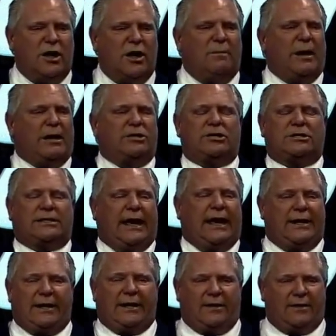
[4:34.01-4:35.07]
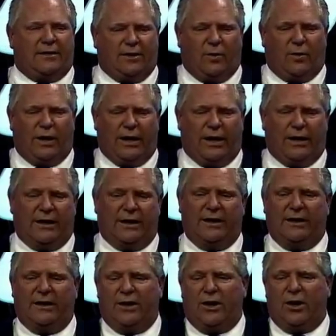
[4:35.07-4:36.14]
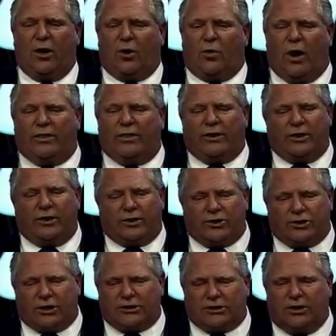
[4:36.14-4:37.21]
by just getting out of the way. Whether you're just